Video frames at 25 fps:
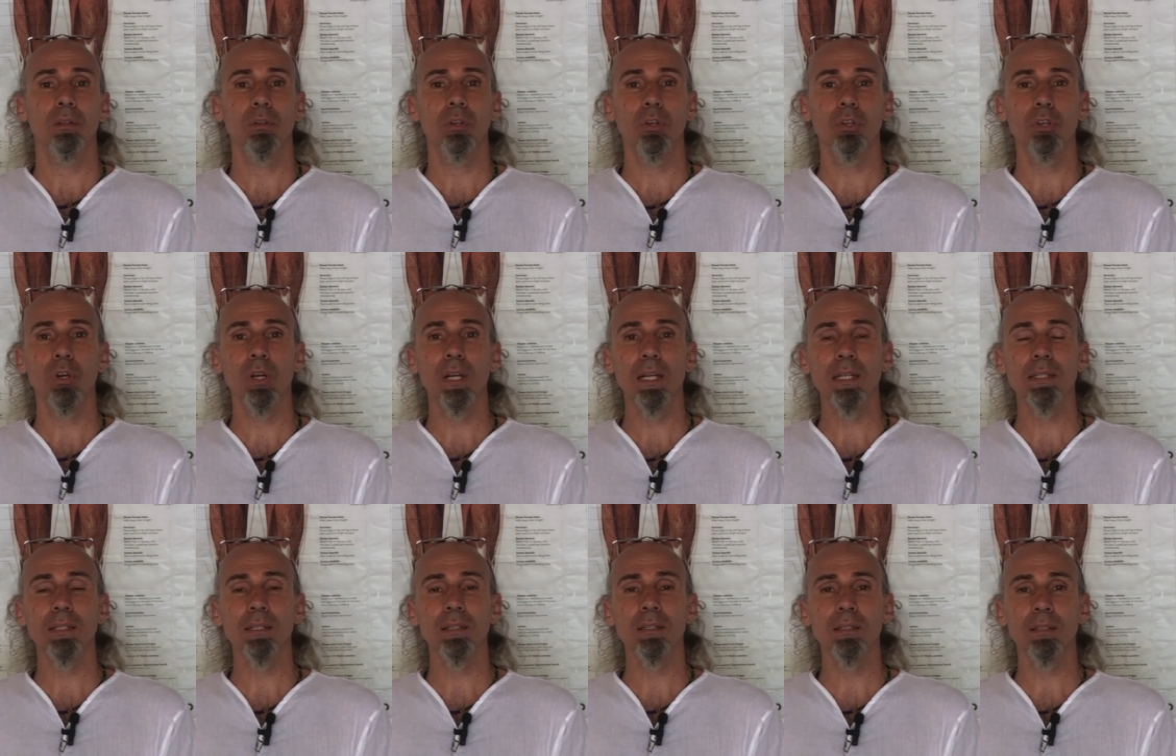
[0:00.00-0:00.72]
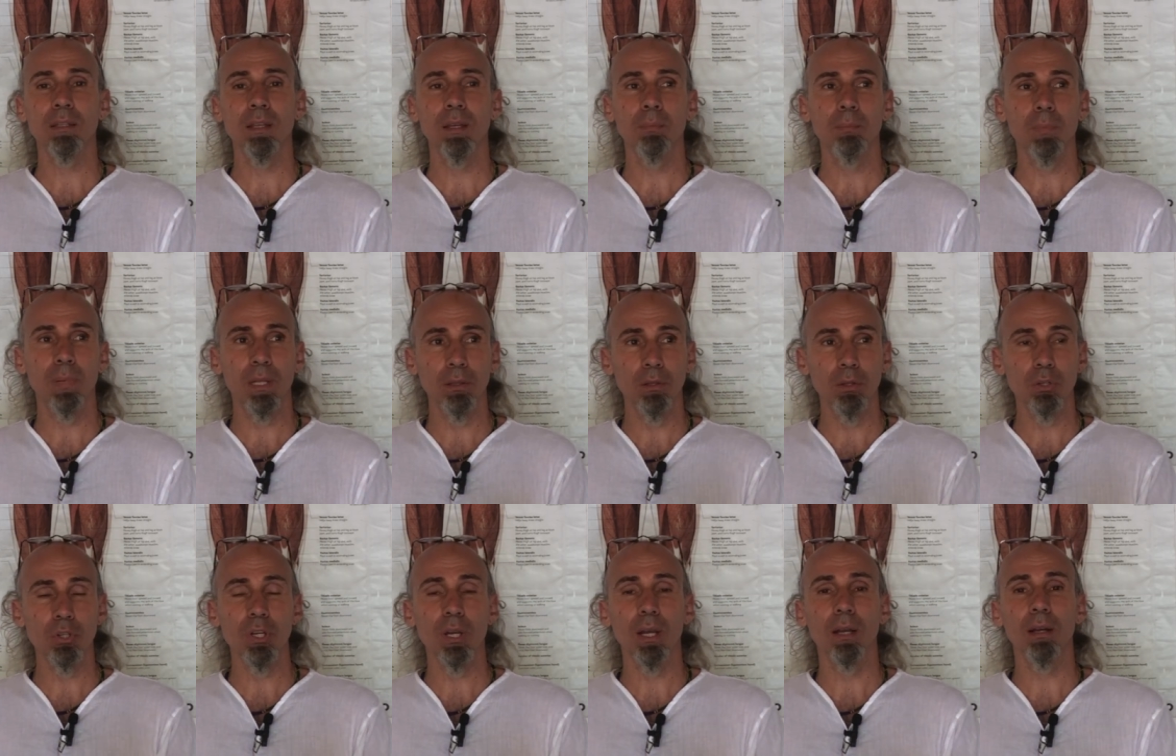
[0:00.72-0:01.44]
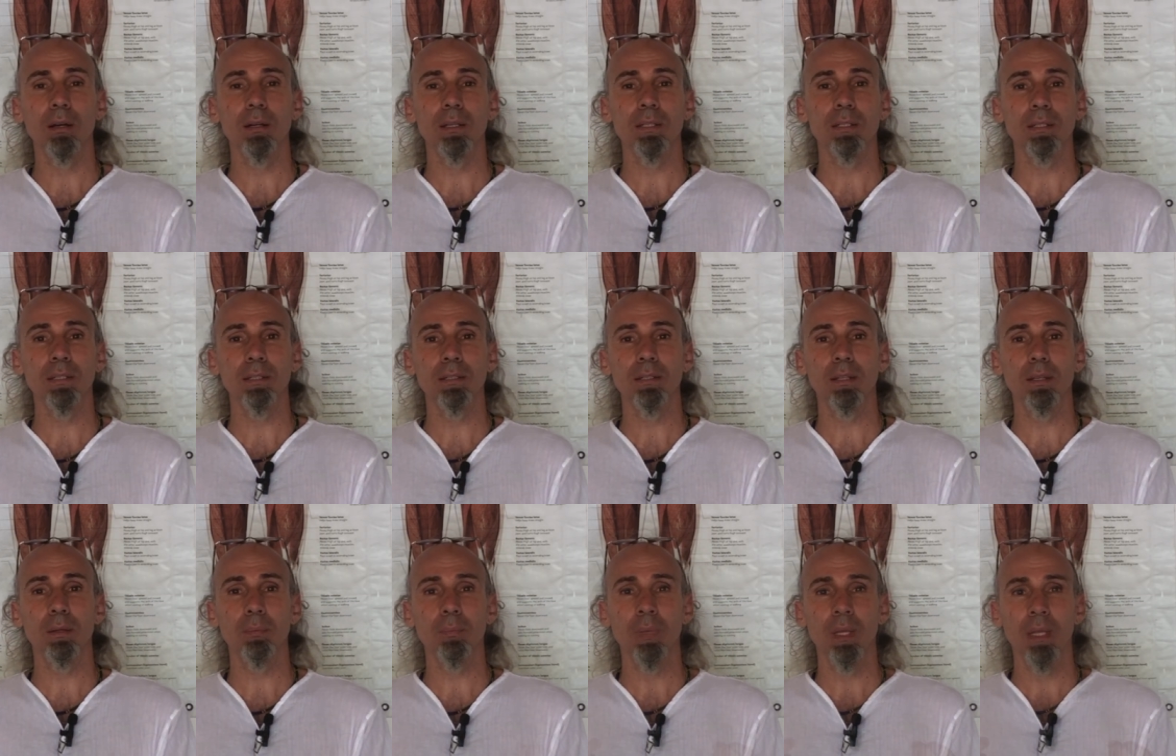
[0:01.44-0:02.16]
the yoga system and the chakra
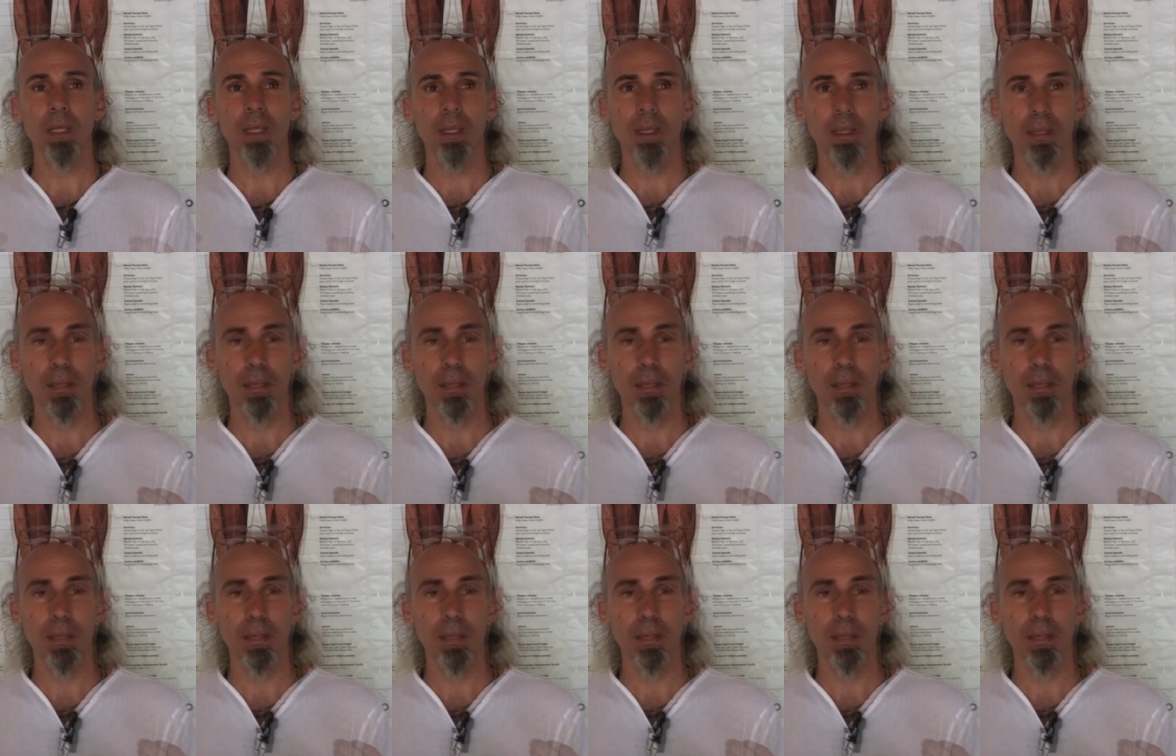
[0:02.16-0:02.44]
system